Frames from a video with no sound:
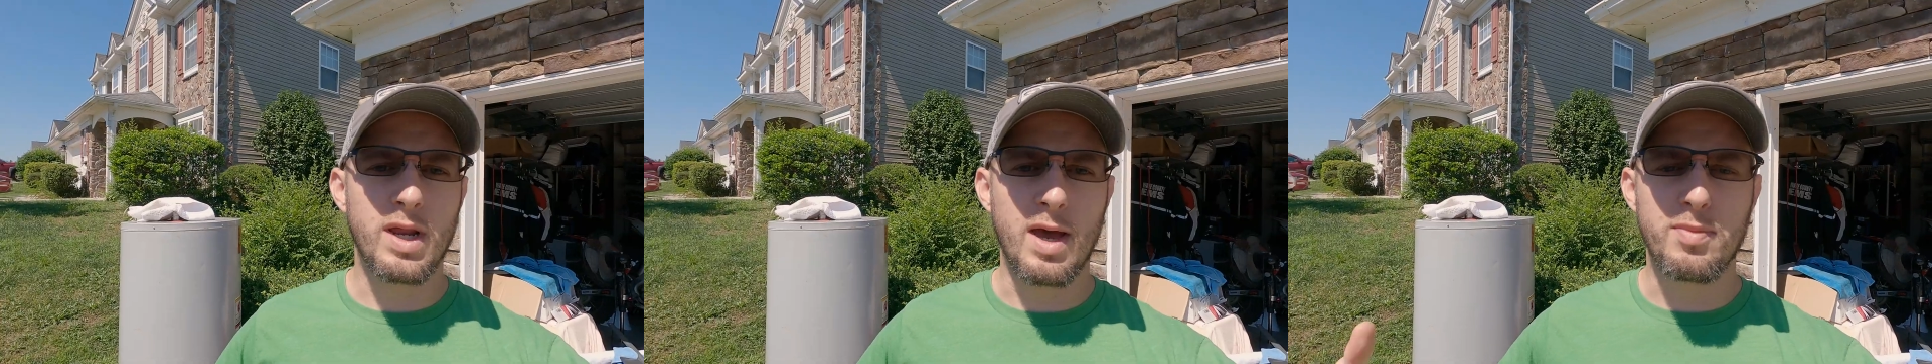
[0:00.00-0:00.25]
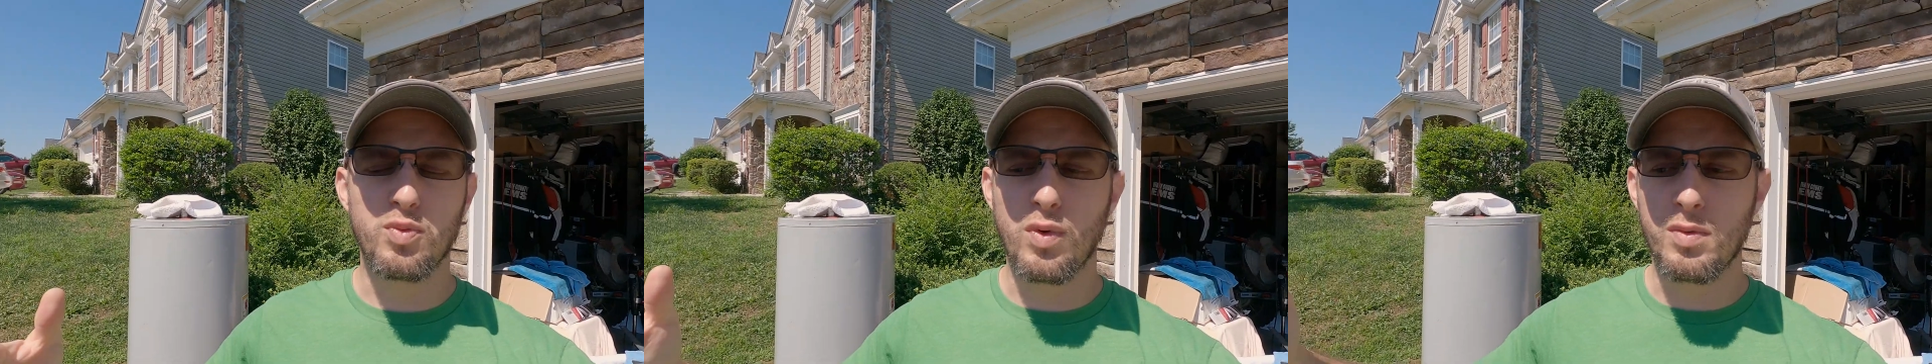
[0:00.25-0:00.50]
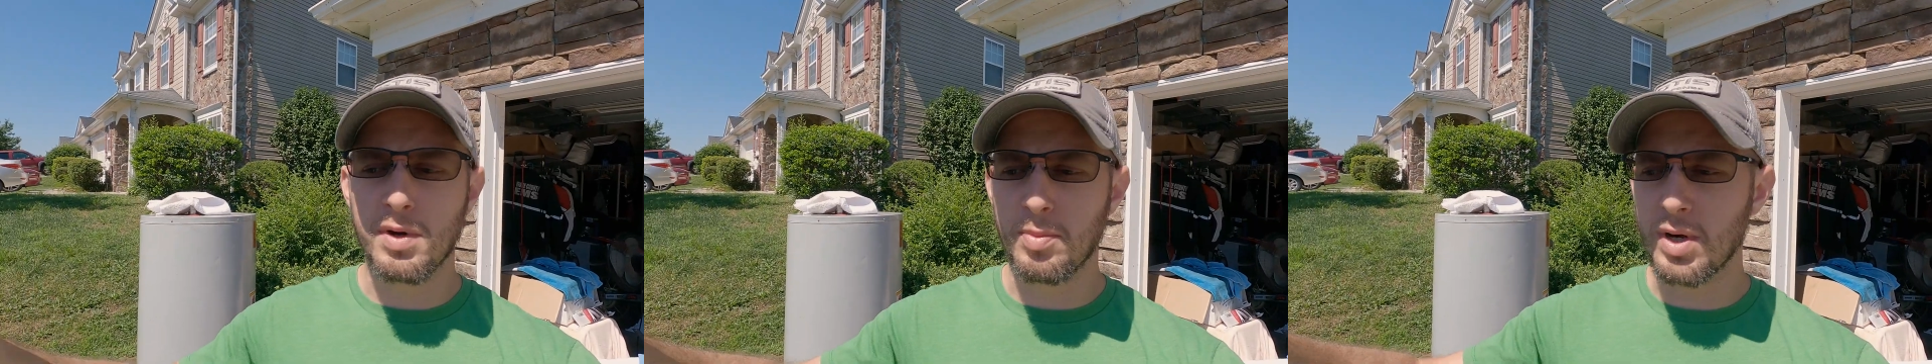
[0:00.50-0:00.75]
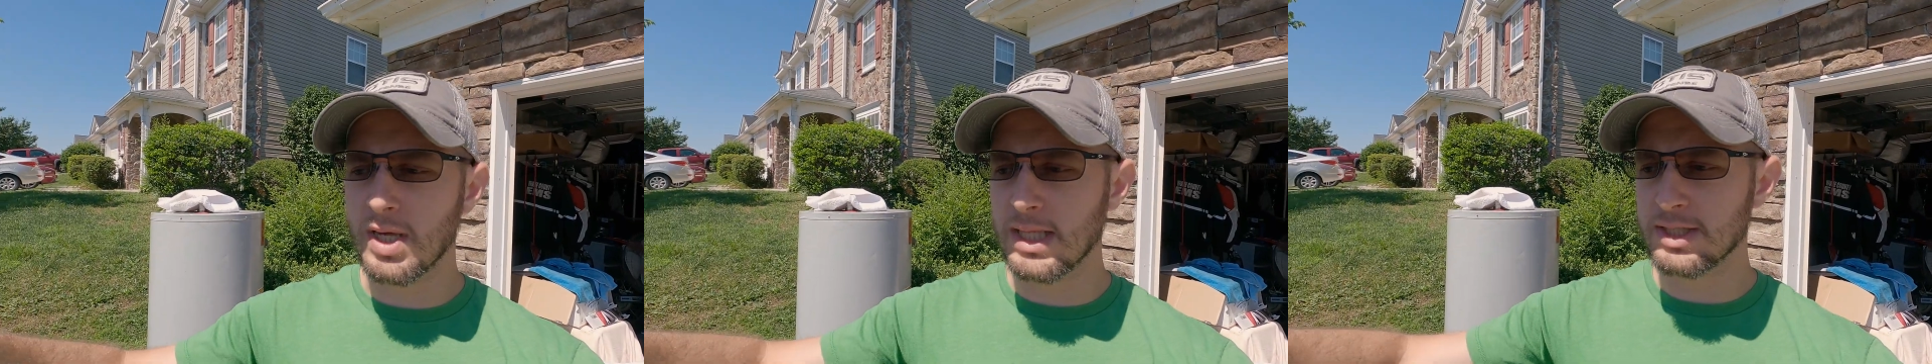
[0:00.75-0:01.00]
what happened when we were
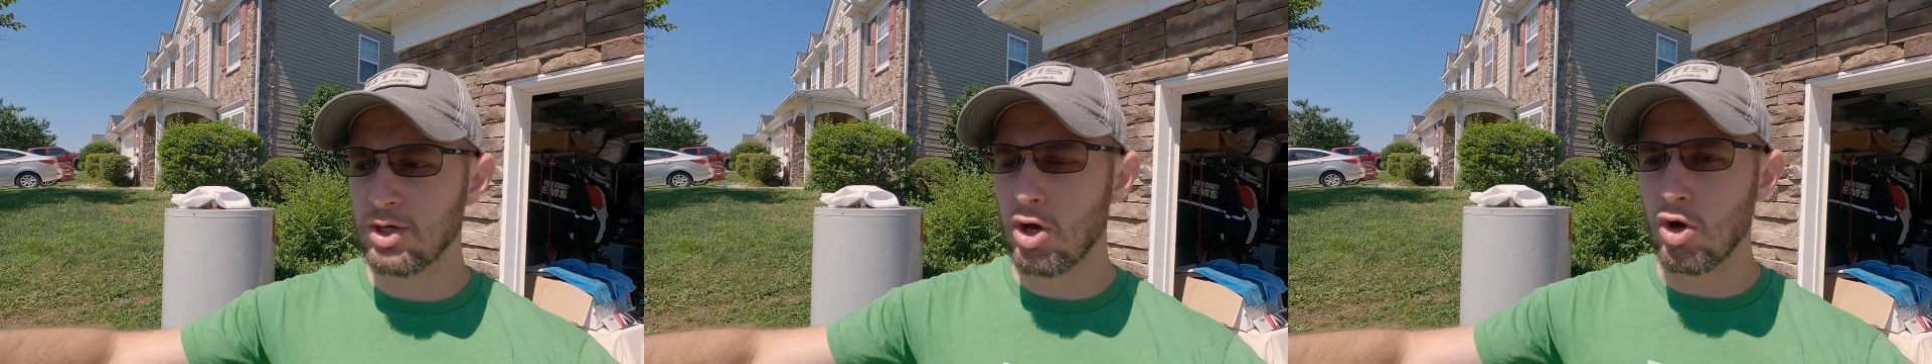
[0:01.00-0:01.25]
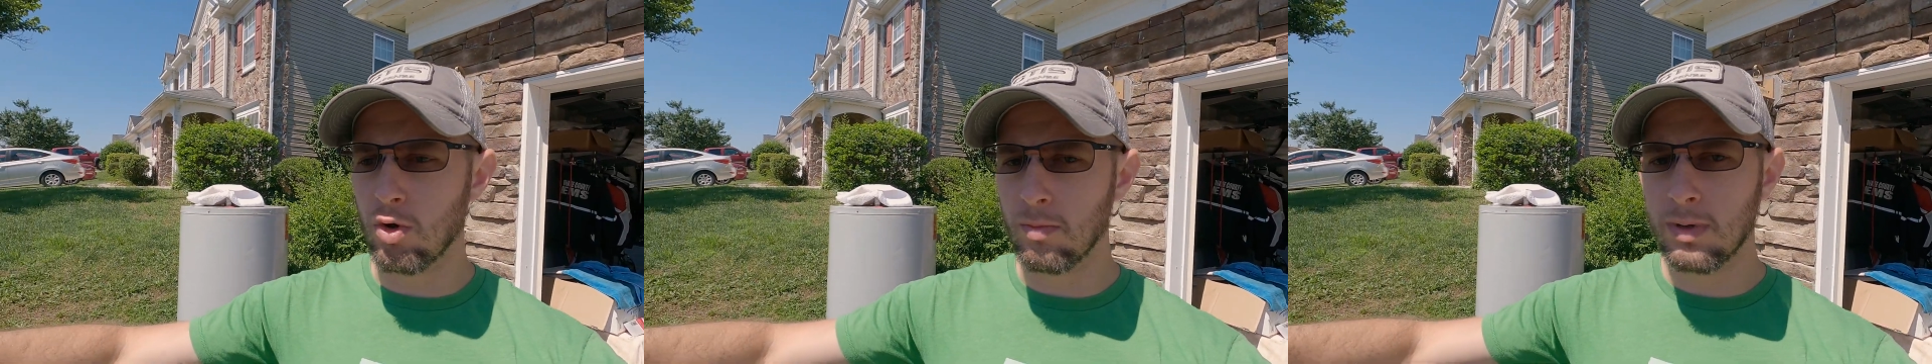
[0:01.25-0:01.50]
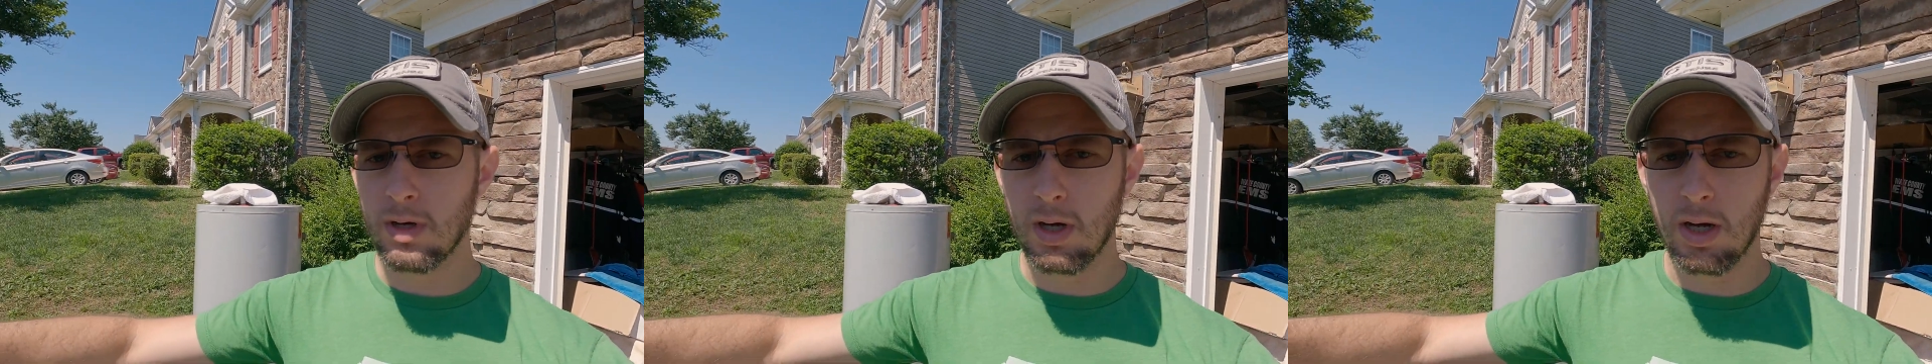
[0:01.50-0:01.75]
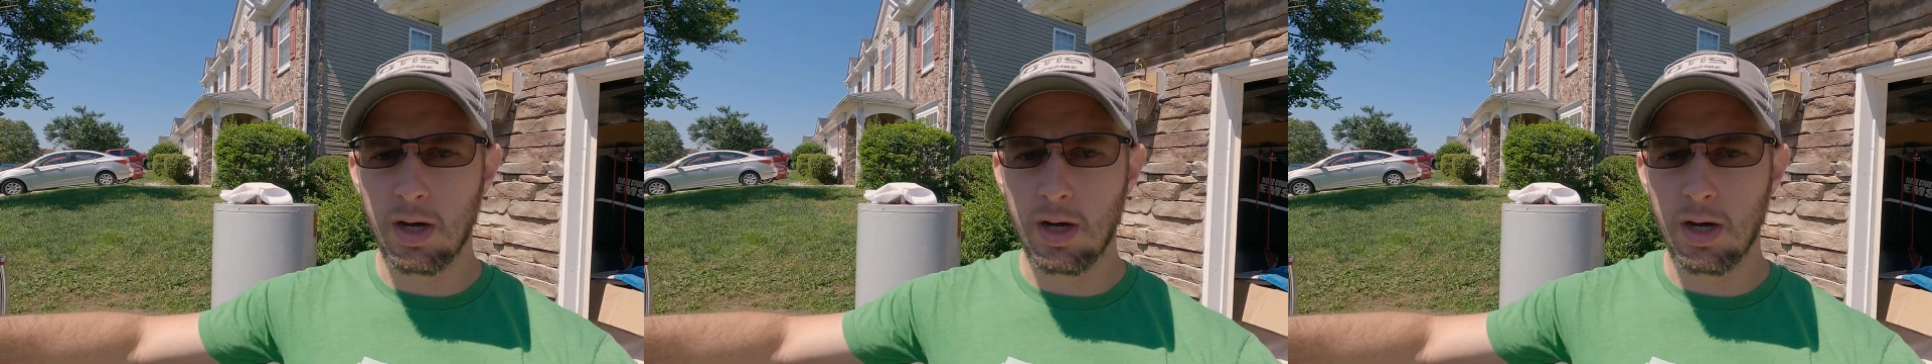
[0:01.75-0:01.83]
bringing this home,